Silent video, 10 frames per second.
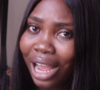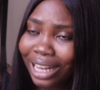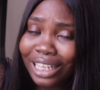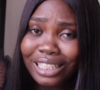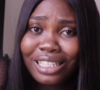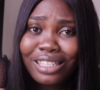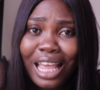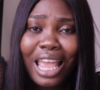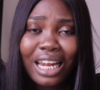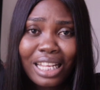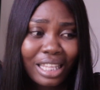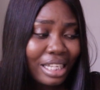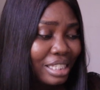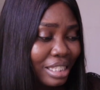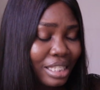And they didn't say
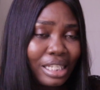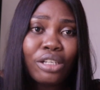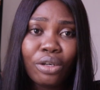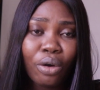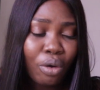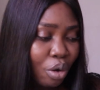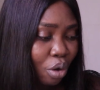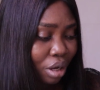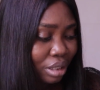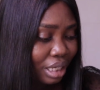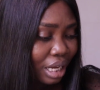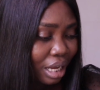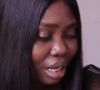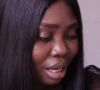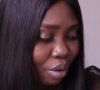anything till
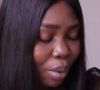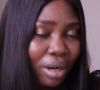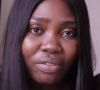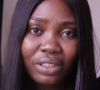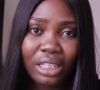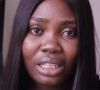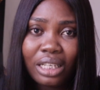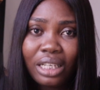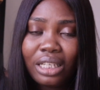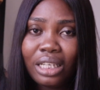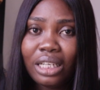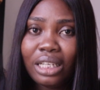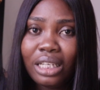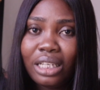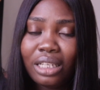one of
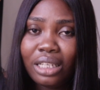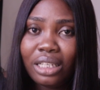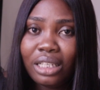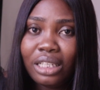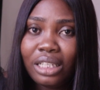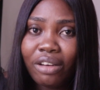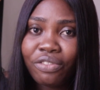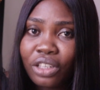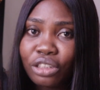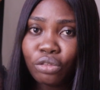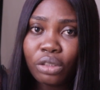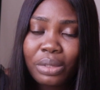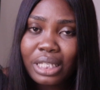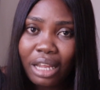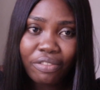their friend
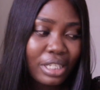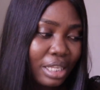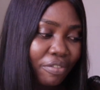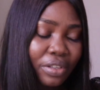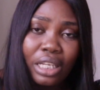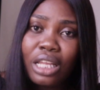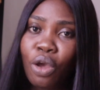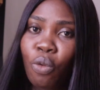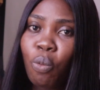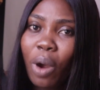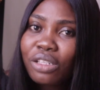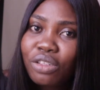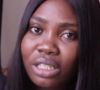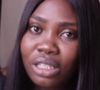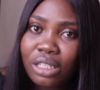groups, Stephanie, went
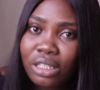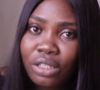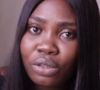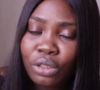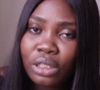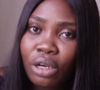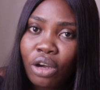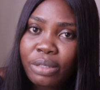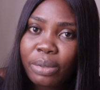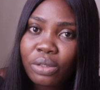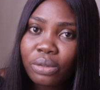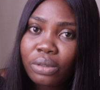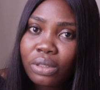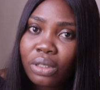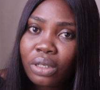to the hospital
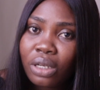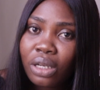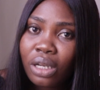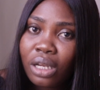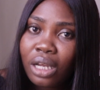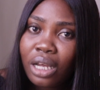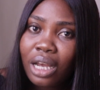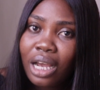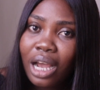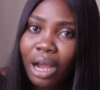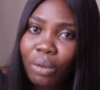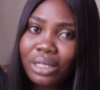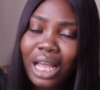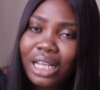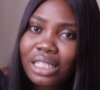and
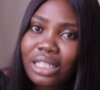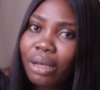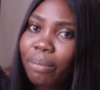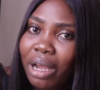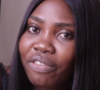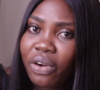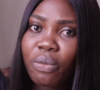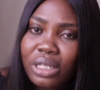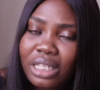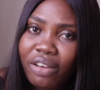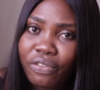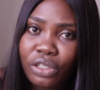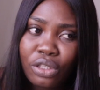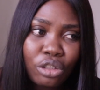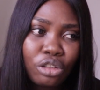was asking them, my friend was here for
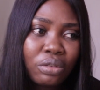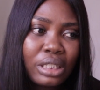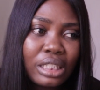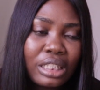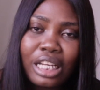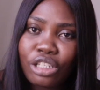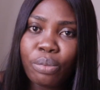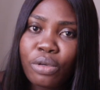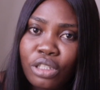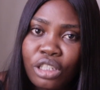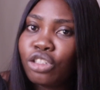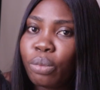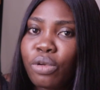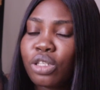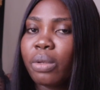surgery, she's
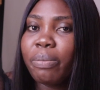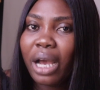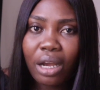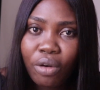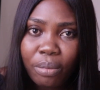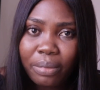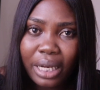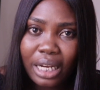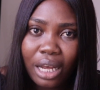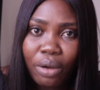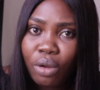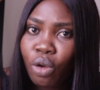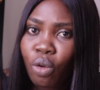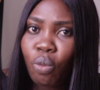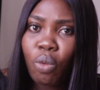supposed to be back home by now,
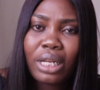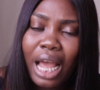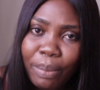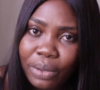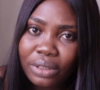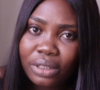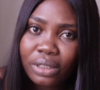what happened?